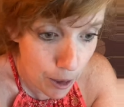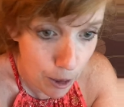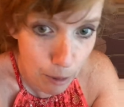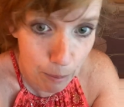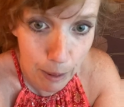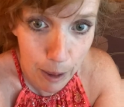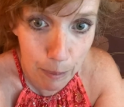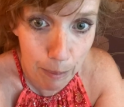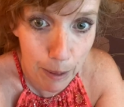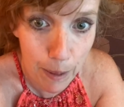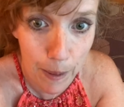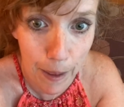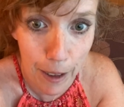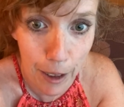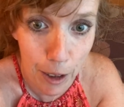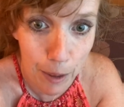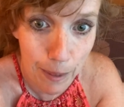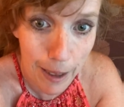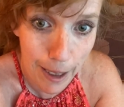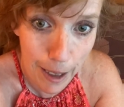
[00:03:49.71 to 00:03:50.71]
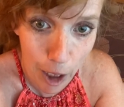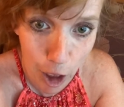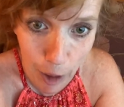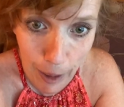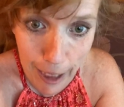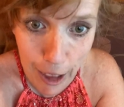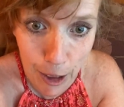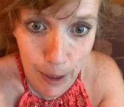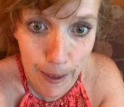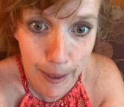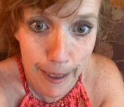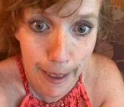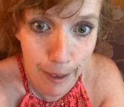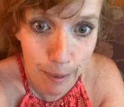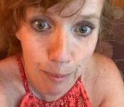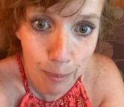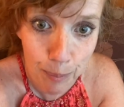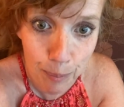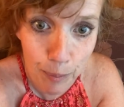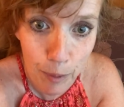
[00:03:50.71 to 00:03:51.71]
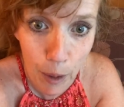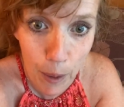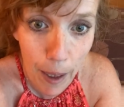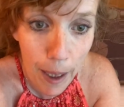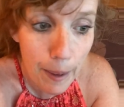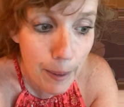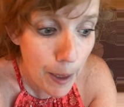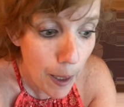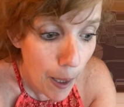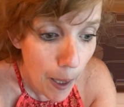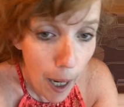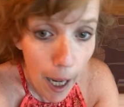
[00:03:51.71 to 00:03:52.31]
to people at a 3-letter agency, okay?